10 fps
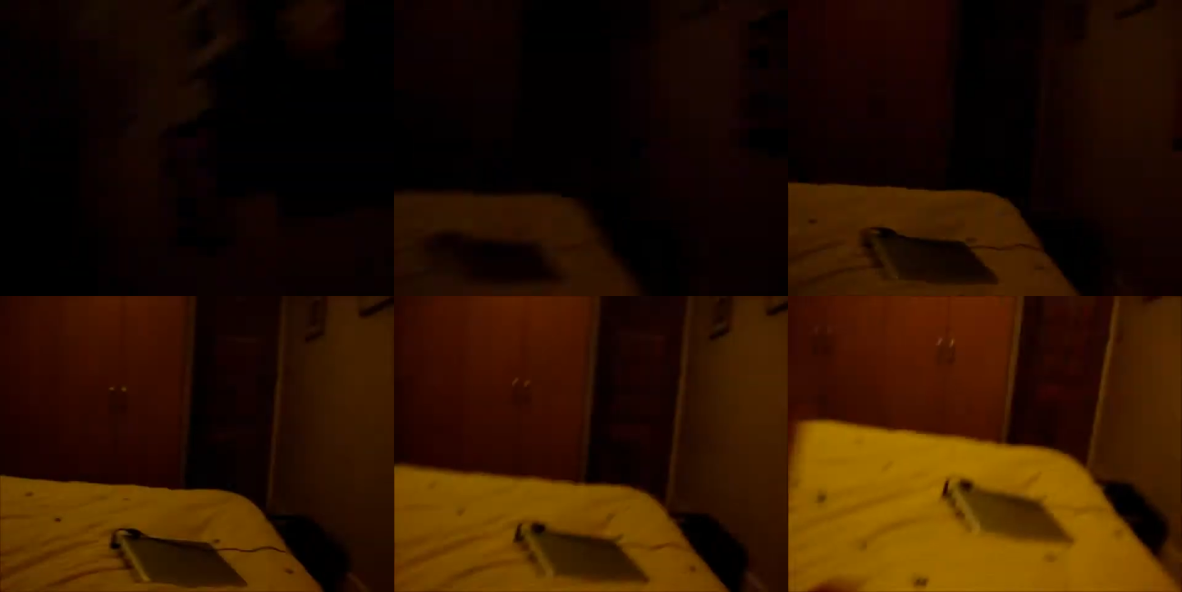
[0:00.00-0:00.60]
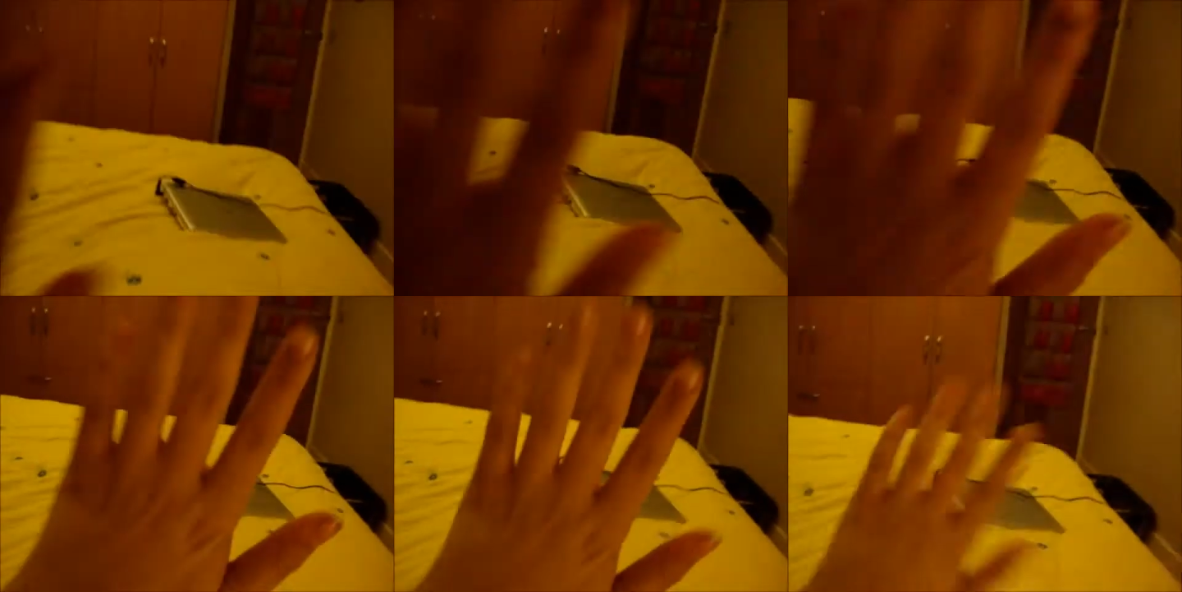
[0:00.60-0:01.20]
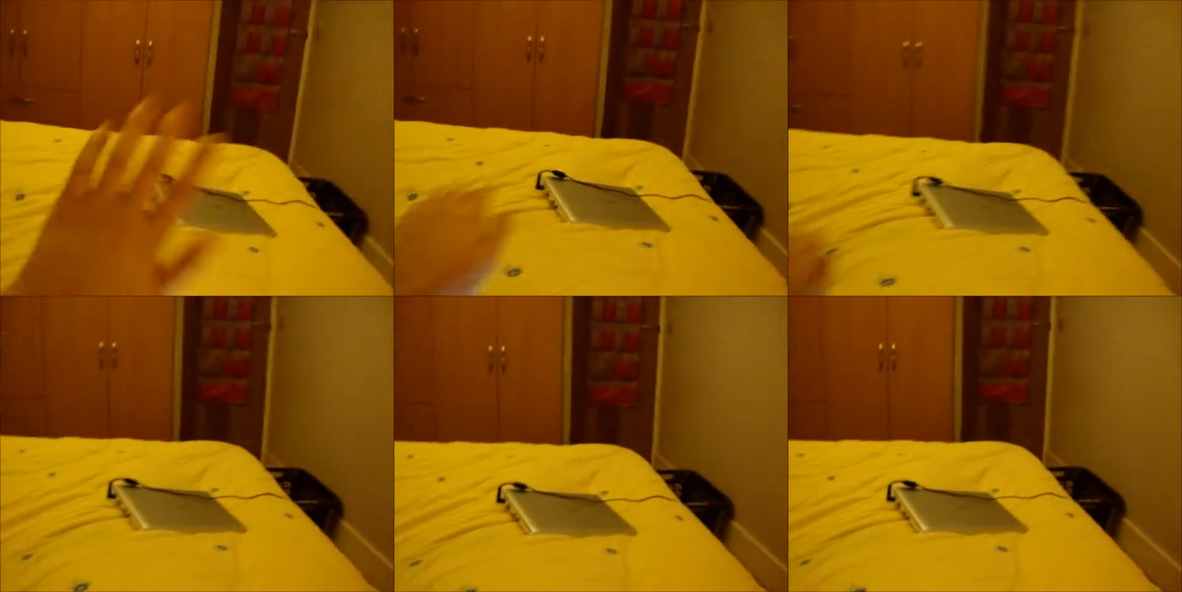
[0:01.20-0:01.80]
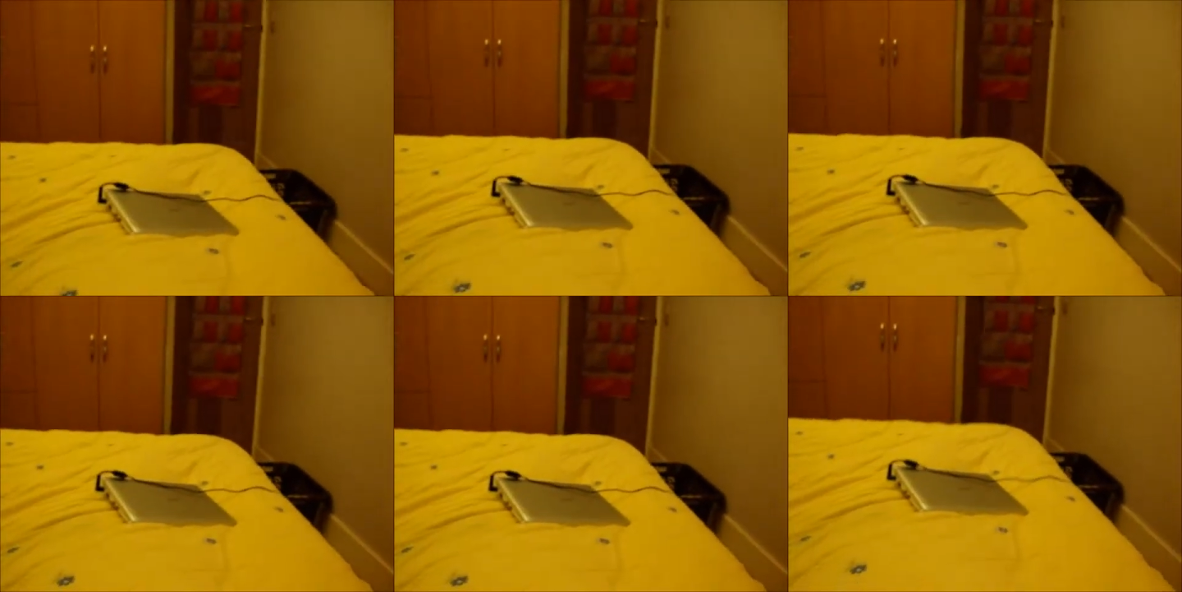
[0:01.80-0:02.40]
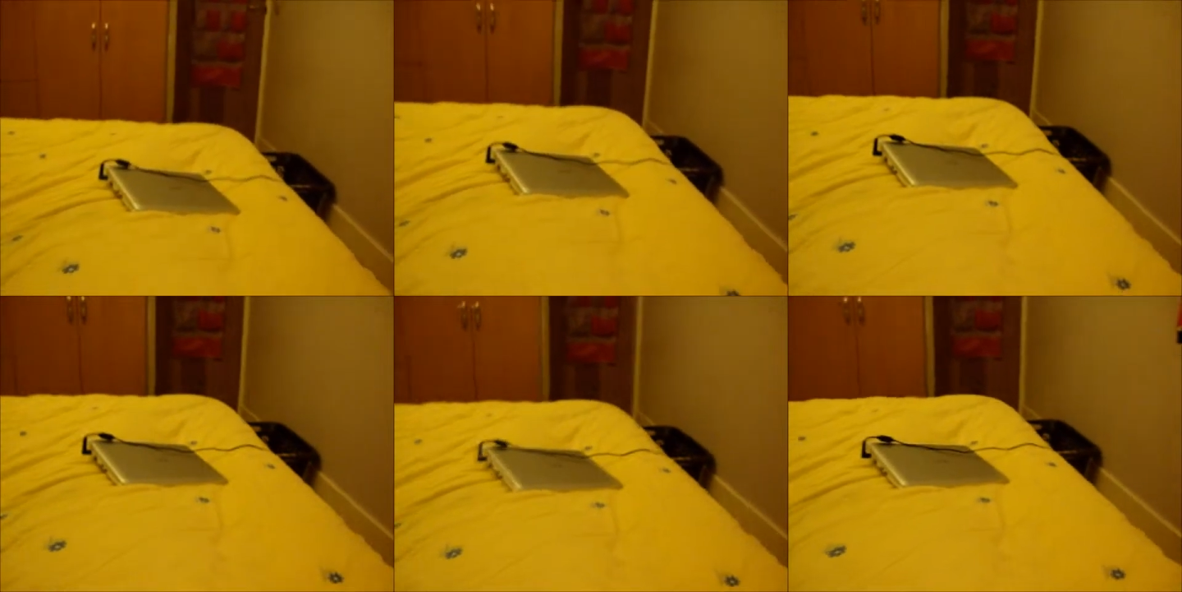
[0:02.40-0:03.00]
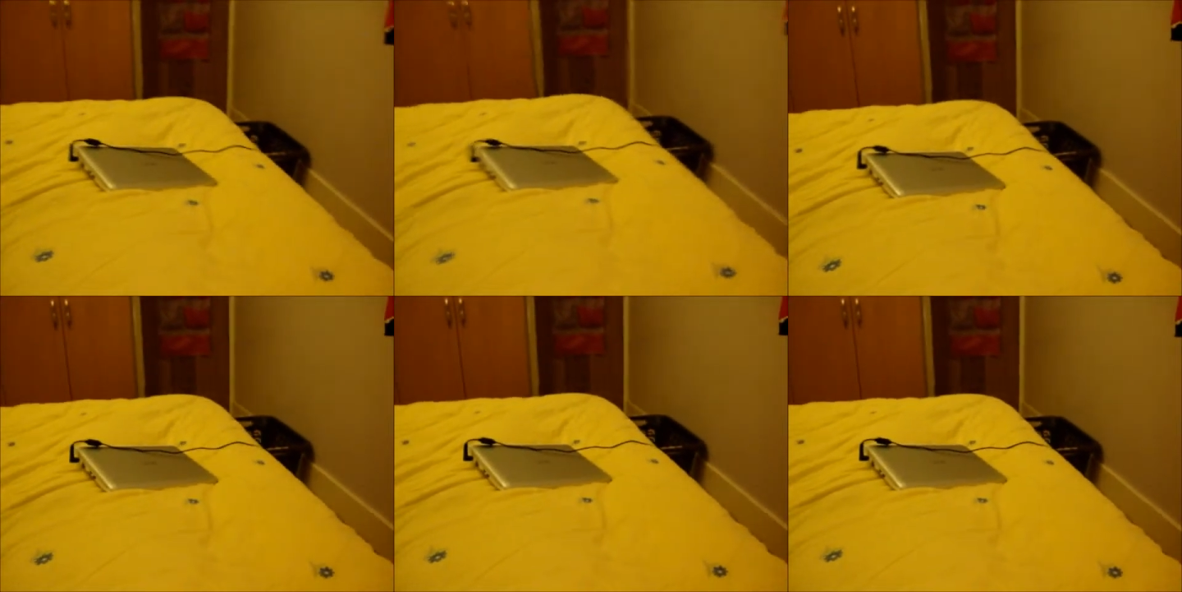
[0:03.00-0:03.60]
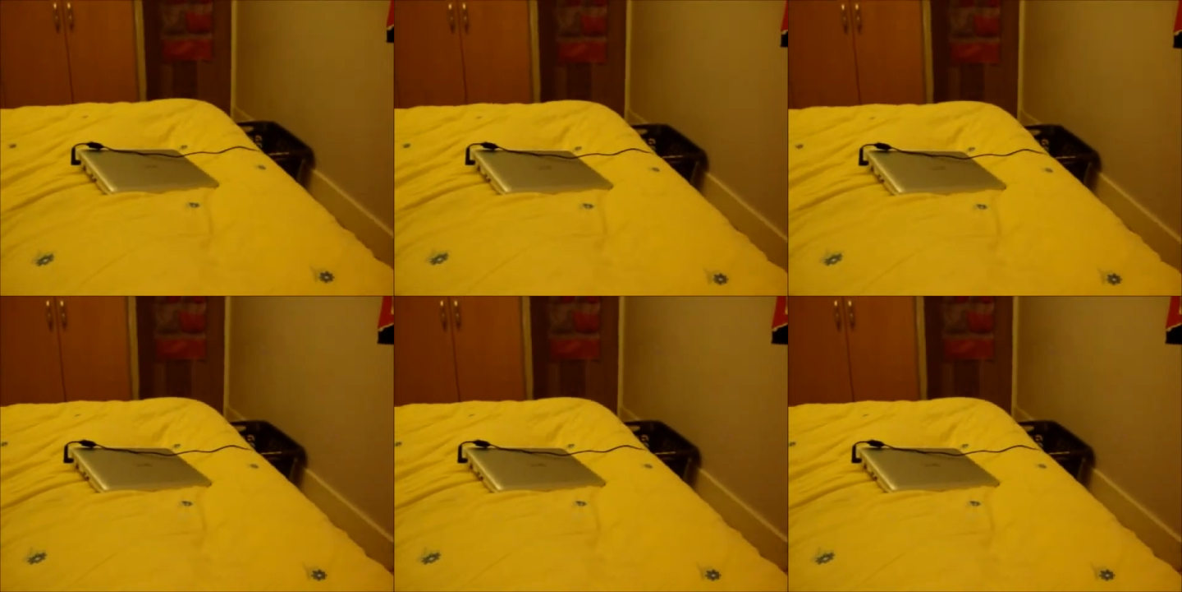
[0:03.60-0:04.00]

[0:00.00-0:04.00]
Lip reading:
[unreadable: no face in view]